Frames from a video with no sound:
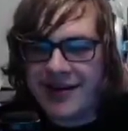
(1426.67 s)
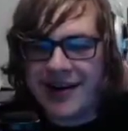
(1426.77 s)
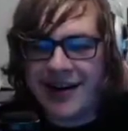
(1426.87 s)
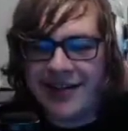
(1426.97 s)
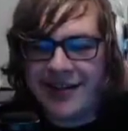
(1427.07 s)
The
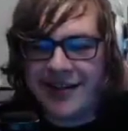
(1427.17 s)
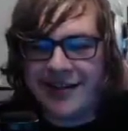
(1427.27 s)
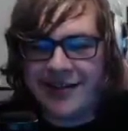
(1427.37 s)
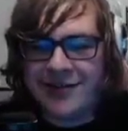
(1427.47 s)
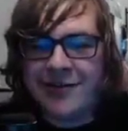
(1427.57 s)
content
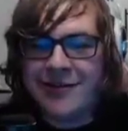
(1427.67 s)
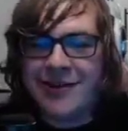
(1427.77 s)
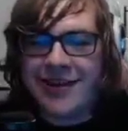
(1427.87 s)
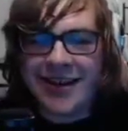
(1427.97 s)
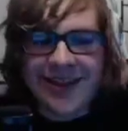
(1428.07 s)
is
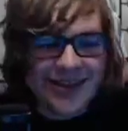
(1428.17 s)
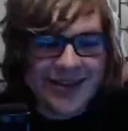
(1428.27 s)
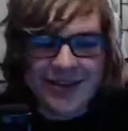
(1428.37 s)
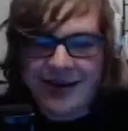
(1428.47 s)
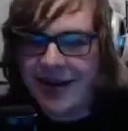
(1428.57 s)
good.
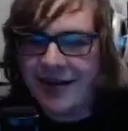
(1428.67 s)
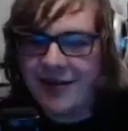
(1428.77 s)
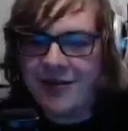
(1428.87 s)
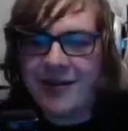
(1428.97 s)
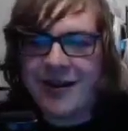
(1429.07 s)
It's
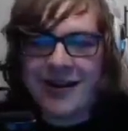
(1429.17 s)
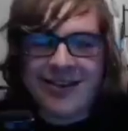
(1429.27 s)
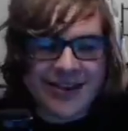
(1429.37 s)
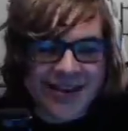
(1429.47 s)
good content.